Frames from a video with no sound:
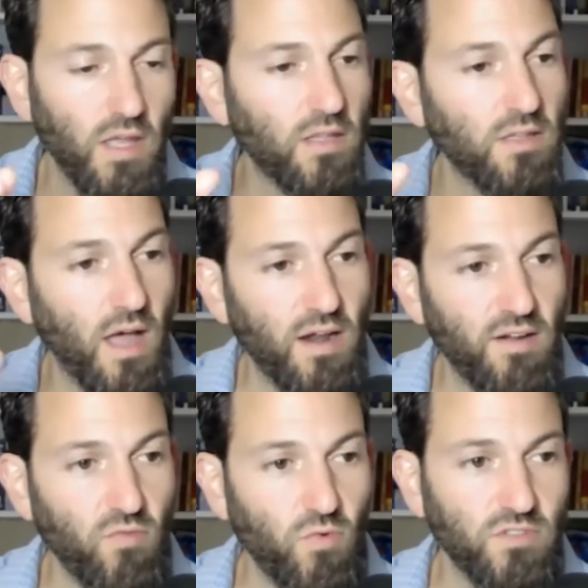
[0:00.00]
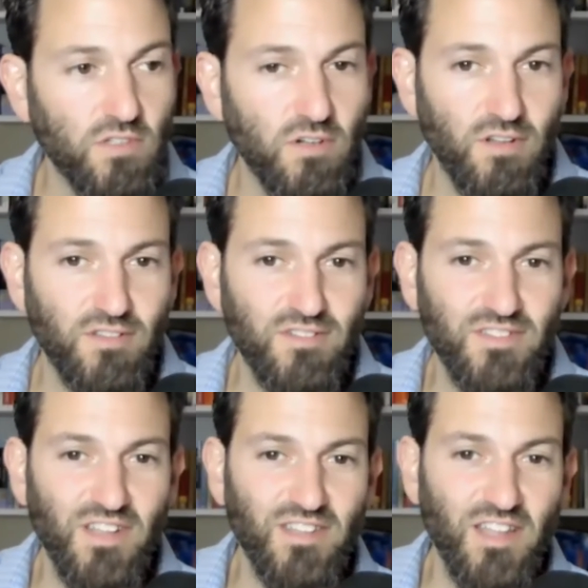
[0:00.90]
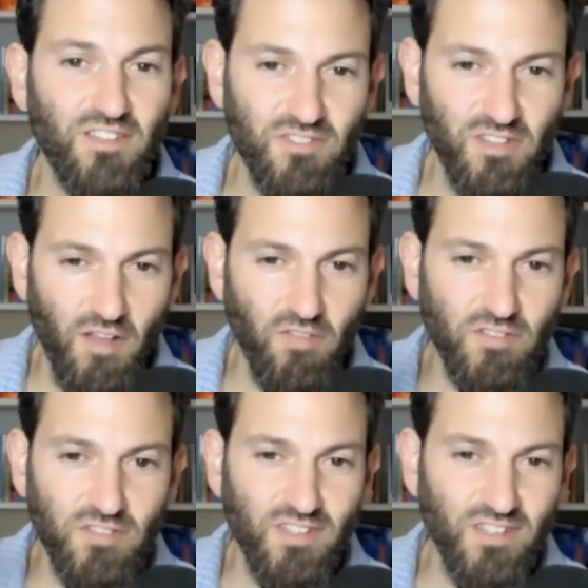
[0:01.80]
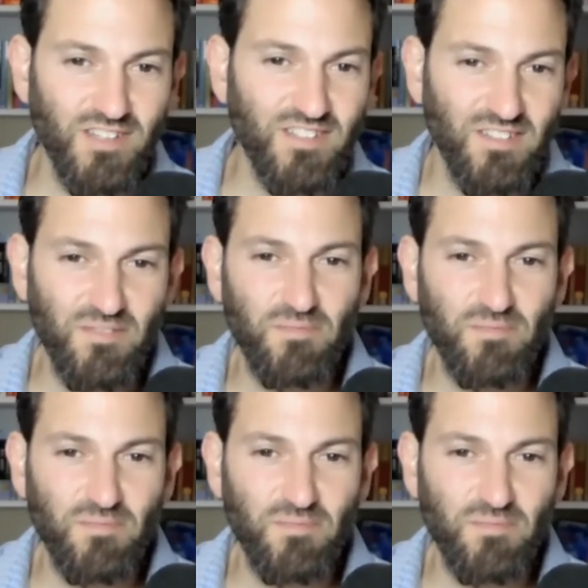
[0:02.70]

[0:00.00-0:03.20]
and not everyone's going to understand that. There's levels to this.